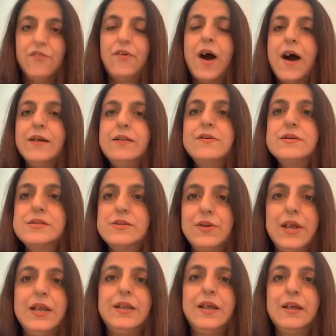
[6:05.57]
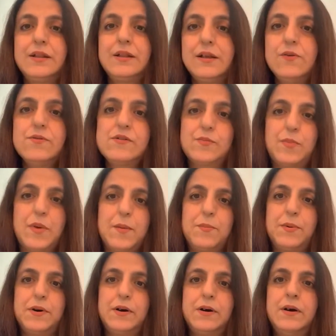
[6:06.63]
Father is reading the
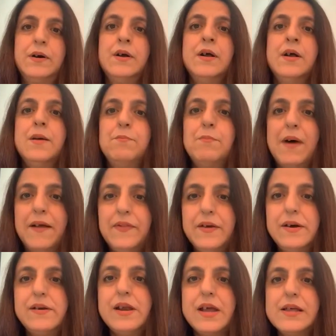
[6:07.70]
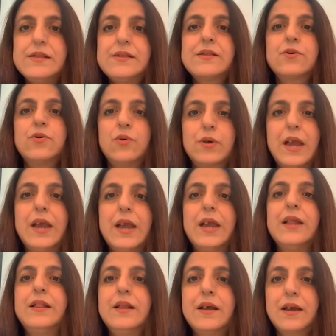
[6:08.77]
newspaper. Mother is cooking
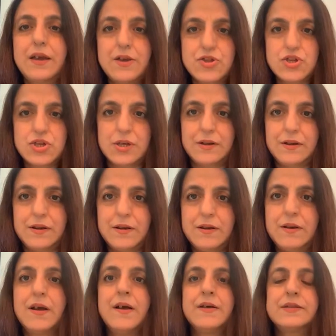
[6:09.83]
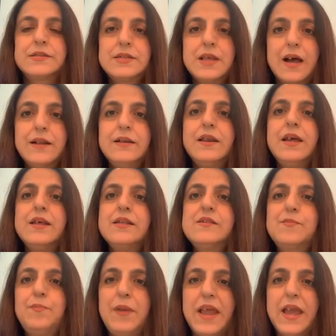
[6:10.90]
in the kitchen. Son is
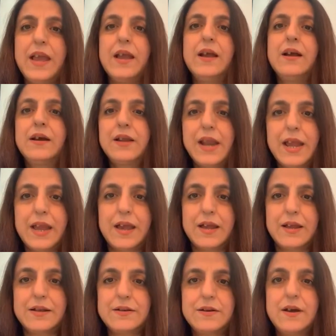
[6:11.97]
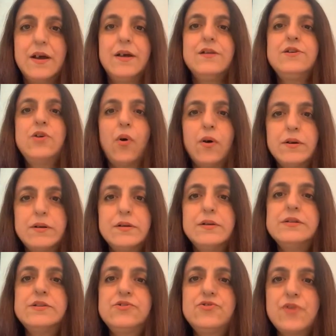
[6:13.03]
playing cricket. Daughter
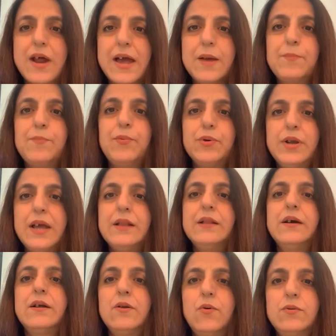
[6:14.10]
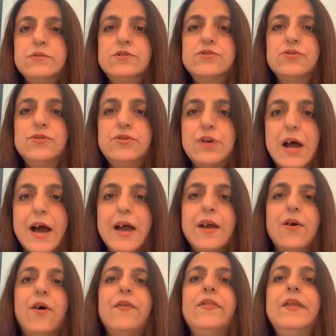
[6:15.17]
is putting the clothes to dry
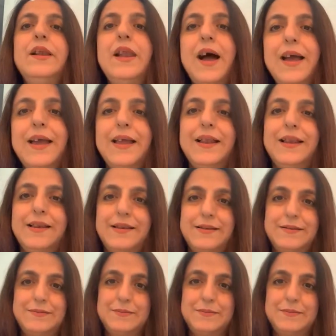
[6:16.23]
on the line.